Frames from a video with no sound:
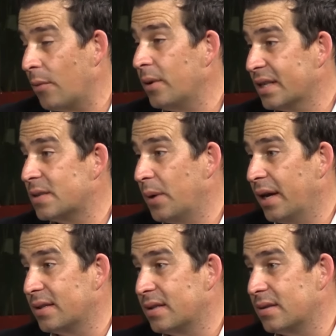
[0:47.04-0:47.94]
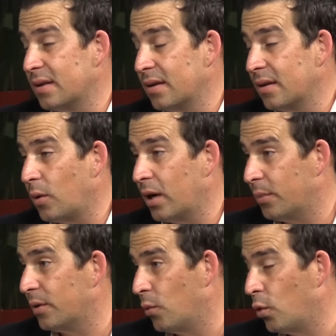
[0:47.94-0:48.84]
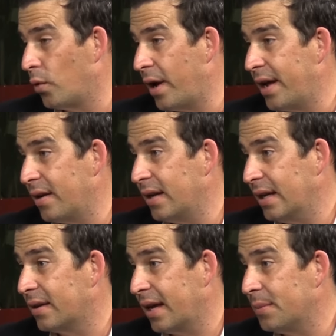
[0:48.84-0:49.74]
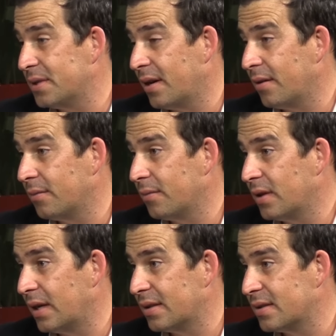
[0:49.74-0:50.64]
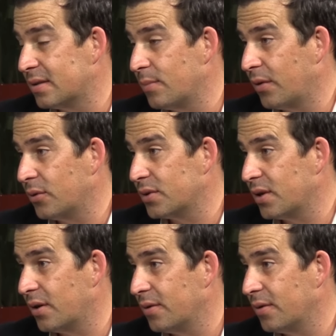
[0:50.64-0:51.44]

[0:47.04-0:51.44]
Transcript: we expect uh, quite a bit more rain in Cape Town the next month or so?